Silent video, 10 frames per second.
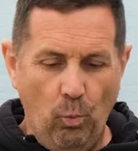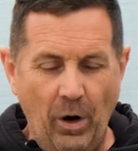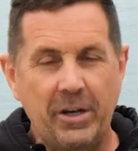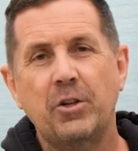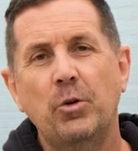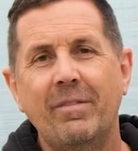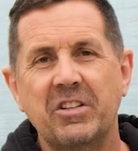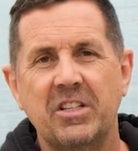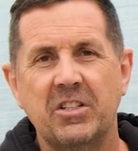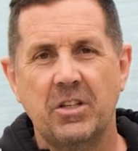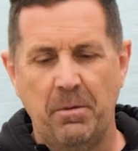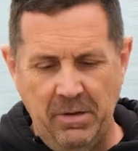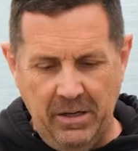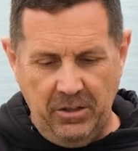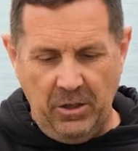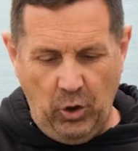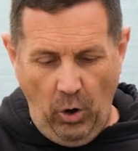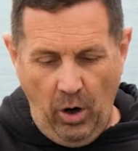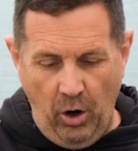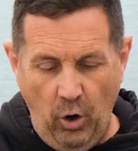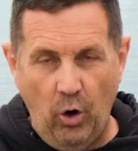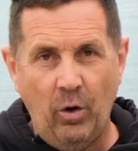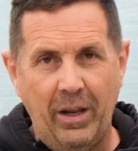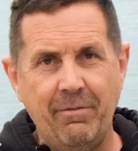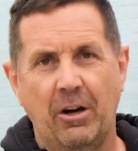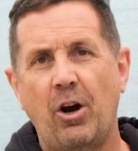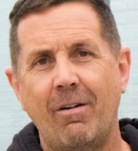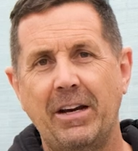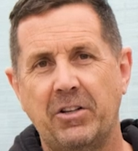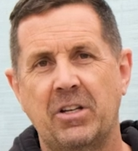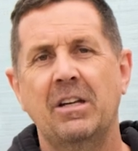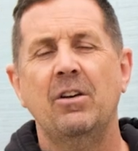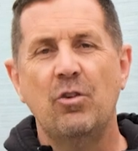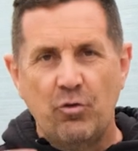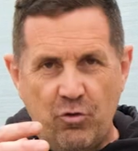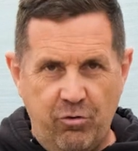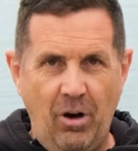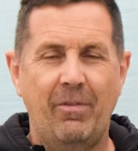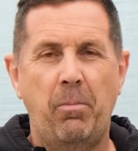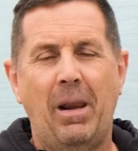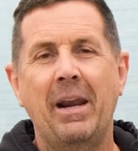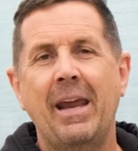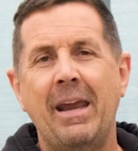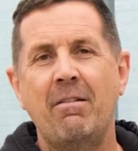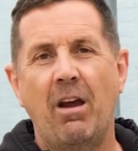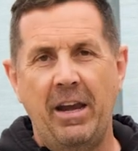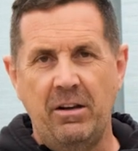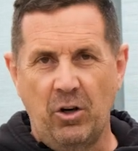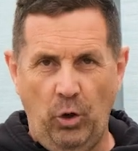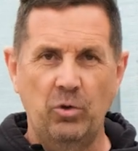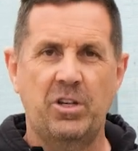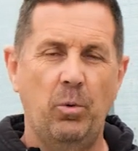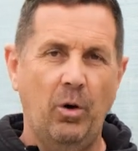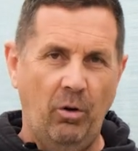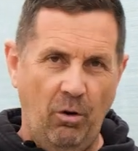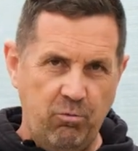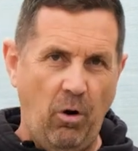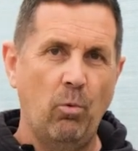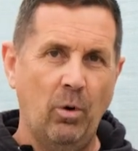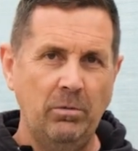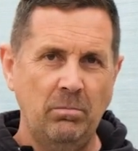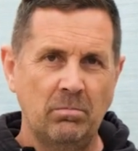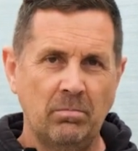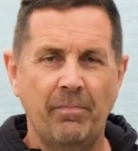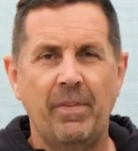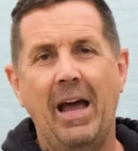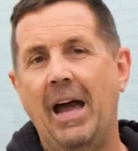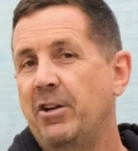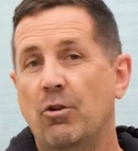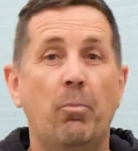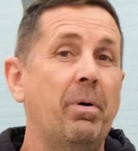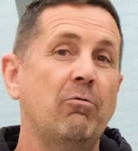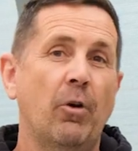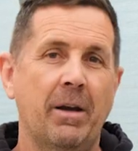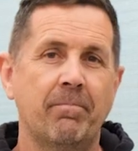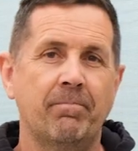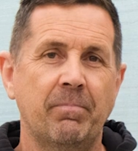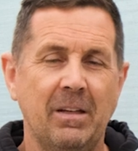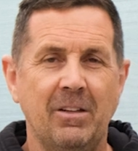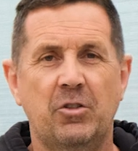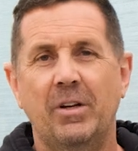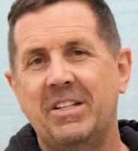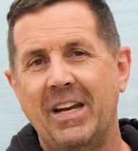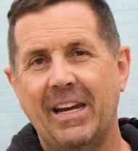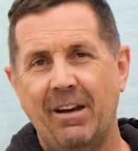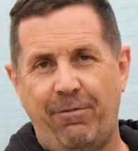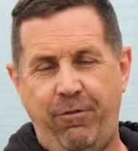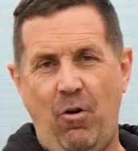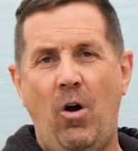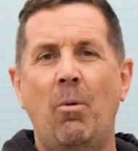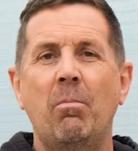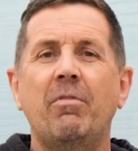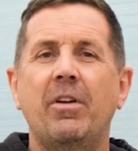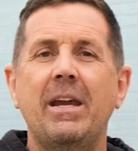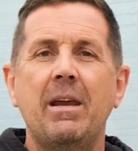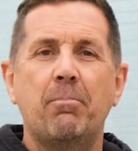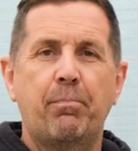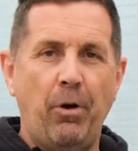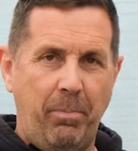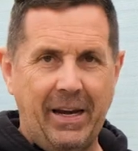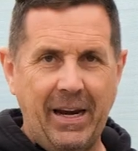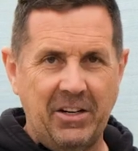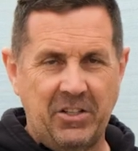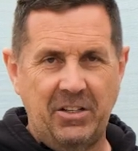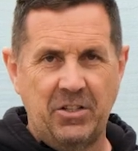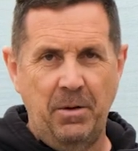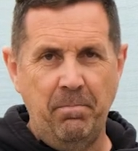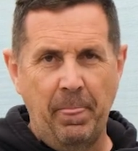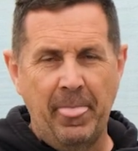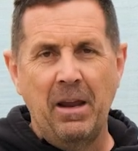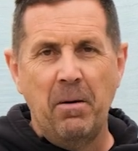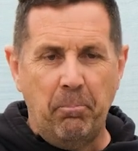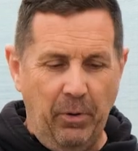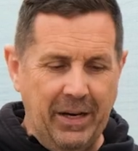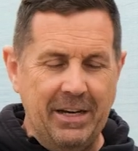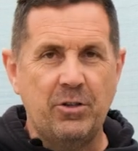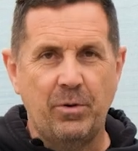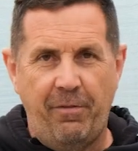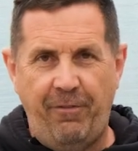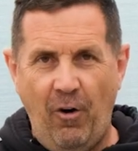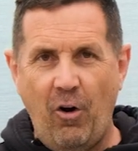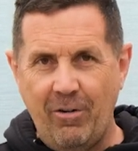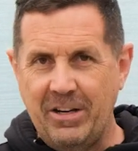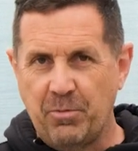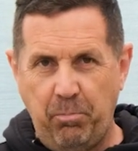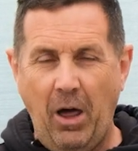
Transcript: What you do with a system, you cut a hole in the Correx, drop the plant in Cultiwool, Rotwool, and you're up and running. So you take it from the propagator system, put it into a 4-inch